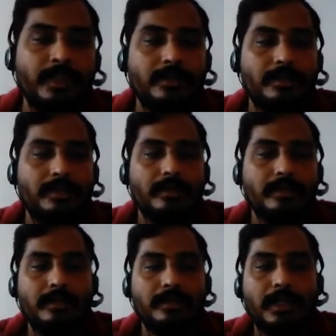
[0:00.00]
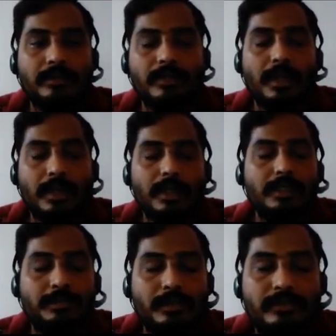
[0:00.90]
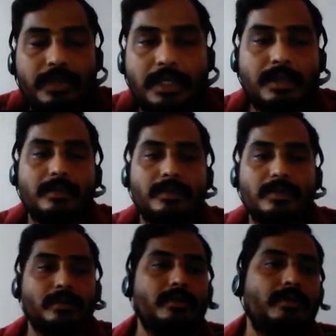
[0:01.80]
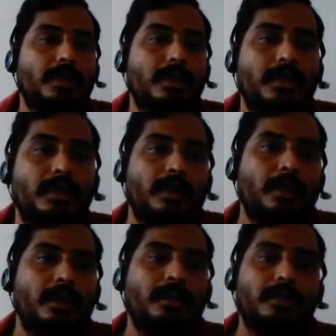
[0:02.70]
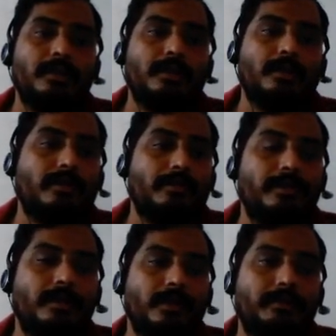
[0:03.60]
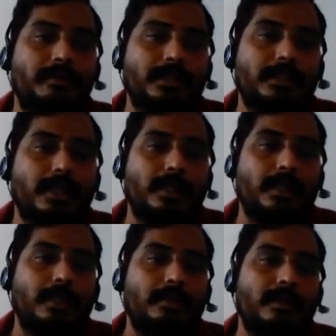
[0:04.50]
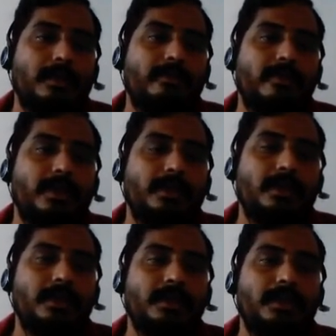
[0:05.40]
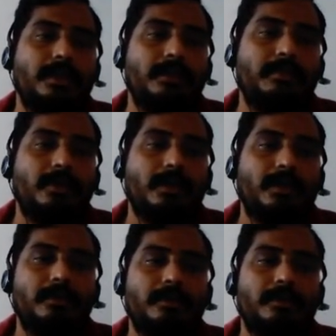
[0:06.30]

So that we call it as proof strain. So uh, based on that, you will define the yield point.